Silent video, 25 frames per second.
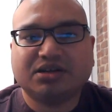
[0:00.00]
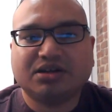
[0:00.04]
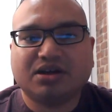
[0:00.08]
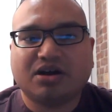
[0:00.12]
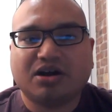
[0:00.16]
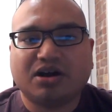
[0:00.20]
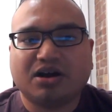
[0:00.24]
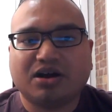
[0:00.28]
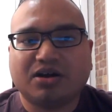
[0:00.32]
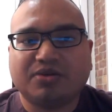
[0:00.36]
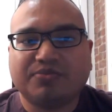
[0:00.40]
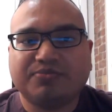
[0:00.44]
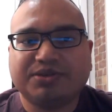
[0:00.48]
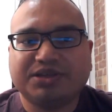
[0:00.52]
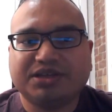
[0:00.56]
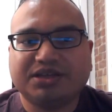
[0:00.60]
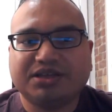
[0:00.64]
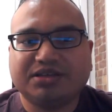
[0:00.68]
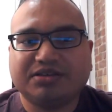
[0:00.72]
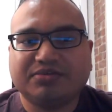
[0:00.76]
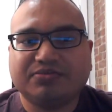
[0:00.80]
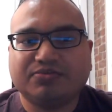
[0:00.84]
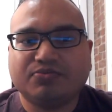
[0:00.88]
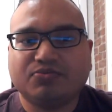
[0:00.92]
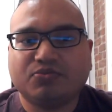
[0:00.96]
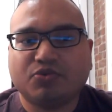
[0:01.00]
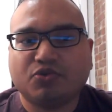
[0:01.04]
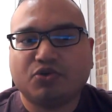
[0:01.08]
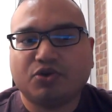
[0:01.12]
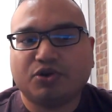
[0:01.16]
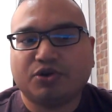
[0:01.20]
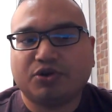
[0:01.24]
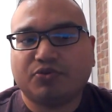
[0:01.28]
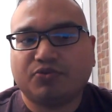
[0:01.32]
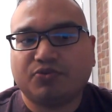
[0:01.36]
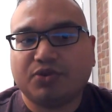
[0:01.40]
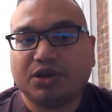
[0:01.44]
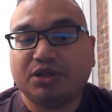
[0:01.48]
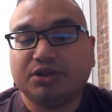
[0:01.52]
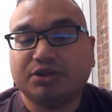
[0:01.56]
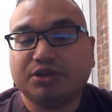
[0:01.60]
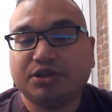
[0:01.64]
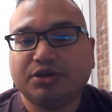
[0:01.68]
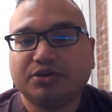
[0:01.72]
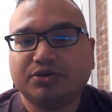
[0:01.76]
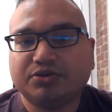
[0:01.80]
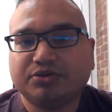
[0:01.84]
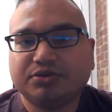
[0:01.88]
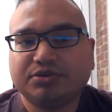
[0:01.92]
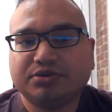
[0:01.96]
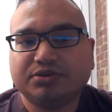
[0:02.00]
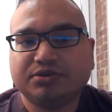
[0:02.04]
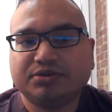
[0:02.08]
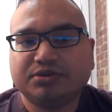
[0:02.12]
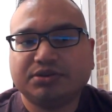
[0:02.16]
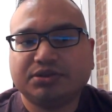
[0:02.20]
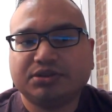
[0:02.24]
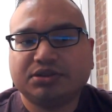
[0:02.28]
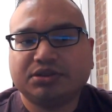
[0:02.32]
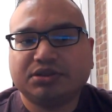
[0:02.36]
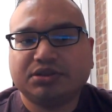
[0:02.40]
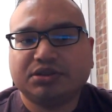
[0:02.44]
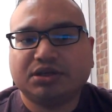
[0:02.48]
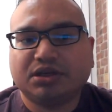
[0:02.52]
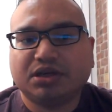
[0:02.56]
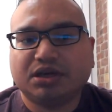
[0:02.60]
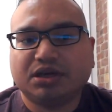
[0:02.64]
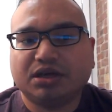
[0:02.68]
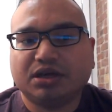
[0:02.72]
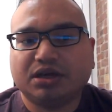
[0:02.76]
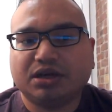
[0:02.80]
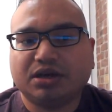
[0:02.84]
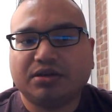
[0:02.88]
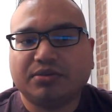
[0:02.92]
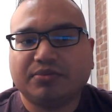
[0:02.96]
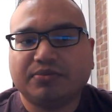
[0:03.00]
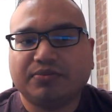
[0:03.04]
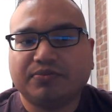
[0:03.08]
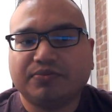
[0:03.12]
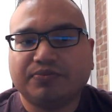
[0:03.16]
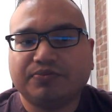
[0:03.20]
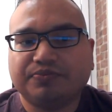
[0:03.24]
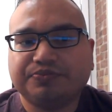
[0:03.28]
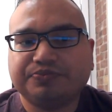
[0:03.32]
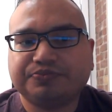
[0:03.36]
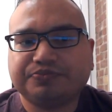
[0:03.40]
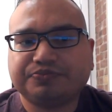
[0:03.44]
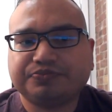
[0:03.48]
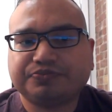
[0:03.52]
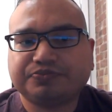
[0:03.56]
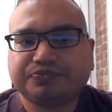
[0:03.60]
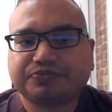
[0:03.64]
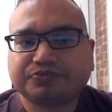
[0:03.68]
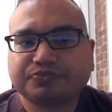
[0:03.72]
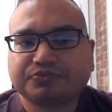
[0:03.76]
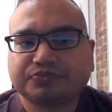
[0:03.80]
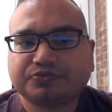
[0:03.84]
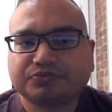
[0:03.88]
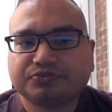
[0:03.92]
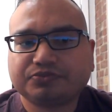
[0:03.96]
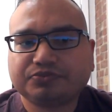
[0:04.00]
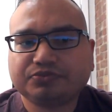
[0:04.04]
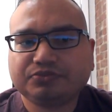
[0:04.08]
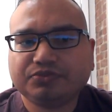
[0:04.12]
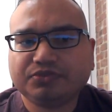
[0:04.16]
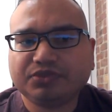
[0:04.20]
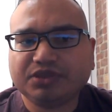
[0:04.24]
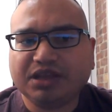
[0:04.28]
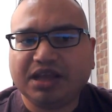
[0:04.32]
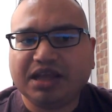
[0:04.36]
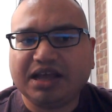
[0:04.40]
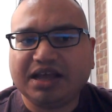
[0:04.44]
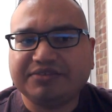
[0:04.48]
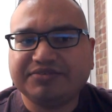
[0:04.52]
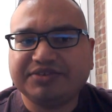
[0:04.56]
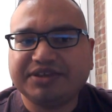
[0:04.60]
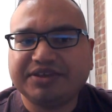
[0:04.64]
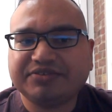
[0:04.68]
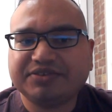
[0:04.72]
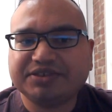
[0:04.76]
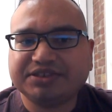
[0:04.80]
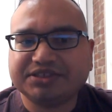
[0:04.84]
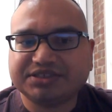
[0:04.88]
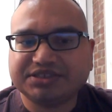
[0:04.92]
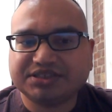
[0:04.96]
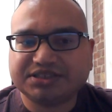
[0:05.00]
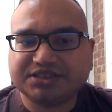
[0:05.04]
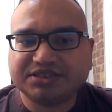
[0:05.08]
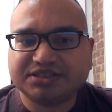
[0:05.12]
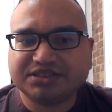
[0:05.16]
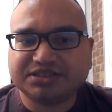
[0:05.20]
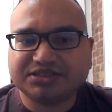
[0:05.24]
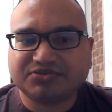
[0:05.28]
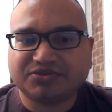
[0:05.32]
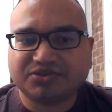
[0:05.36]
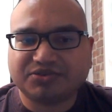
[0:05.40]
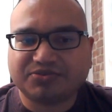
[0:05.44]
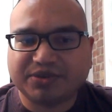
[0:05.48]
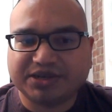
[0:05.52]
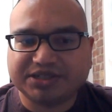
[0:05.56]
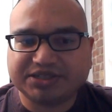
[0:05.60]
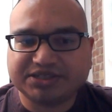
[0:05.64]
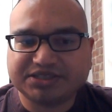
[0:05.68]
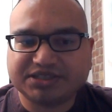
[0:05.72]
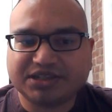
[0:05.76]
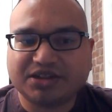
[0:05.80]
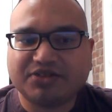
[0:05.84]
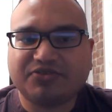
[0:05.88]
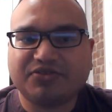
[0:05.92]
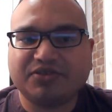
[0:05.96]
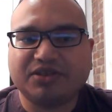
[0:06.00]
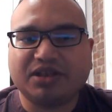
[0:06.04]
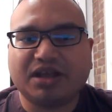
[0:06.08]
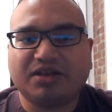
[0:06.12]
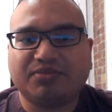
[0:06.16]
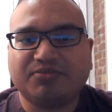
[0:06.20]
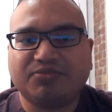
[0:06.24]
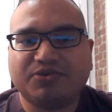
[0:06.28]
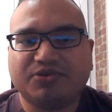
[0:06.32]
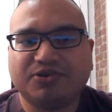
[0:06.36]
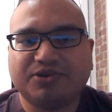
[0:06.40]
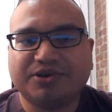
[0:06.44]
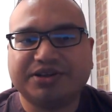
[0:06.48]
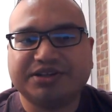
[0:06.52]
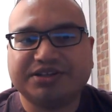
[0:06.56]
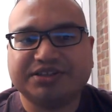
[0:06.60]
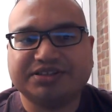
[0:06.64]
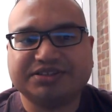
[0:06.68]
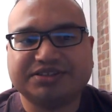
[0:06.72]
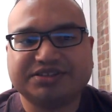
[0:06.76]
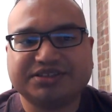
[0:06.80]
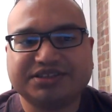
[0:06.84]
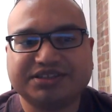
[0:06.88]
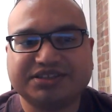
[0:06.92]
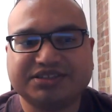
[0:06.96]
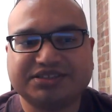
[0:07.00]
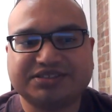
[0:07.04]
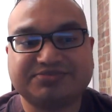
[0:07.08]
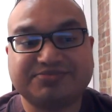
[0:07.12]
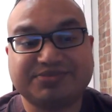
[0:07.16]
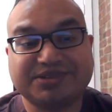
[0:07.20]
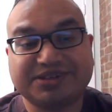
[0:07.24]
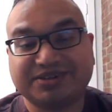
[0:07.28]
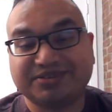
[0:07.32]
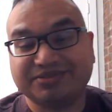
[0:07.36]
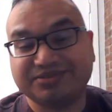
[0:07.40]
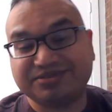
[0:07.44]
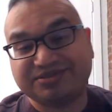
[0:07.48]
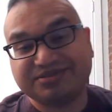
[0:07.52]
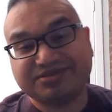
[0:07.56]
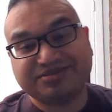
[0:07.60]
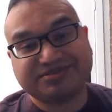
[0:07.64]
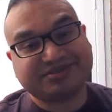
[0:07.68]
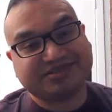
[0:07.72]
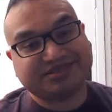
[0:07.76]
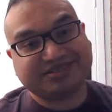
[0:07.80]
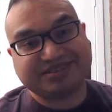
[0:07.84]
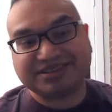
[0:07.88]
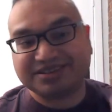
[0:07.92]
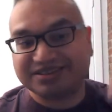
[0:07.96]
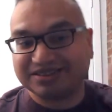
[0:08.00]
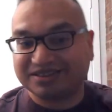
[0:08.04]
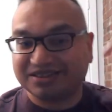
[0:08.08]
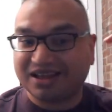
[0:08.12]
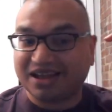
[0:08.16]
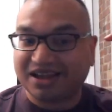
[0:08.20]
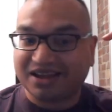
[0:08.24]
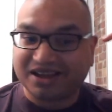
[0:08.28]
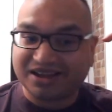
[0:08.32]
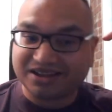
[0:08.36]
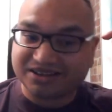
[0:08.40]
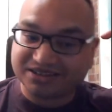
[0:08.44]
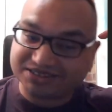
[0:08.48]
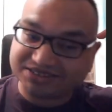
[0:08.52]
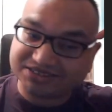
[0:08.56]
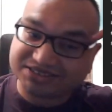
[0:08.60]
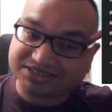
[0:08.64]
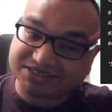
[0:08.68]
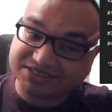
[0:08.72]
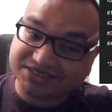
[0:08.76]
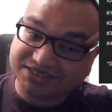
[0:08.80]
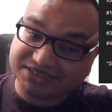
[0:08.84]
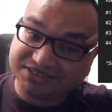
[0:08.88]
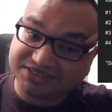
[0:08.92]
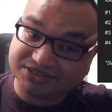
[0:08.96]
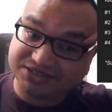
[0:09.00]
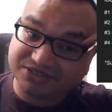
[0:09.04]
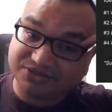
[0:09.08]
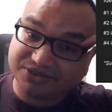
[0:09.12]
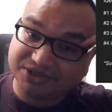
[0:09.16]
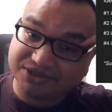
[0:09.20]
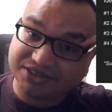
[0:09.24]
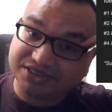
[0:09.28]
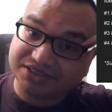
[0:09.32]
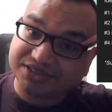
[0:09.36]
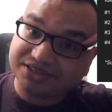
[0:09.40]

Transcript: are being more well known, um, I've definitely seen this with myself a lot more. And it's been a lot, honestly, to deal with